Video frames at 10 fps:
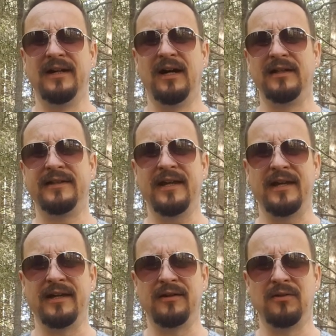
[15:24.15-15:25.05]
uh,
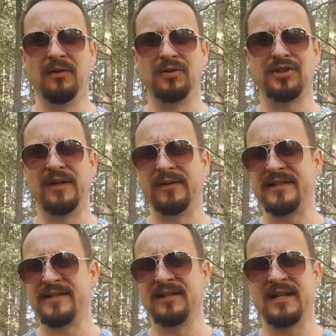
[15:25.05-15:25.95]
taking a cold shower
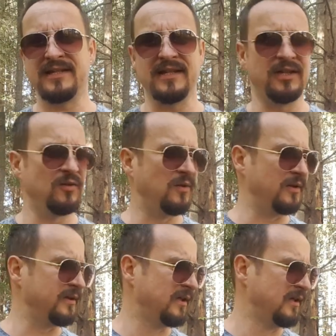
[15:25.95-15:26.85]
this is the last thing you want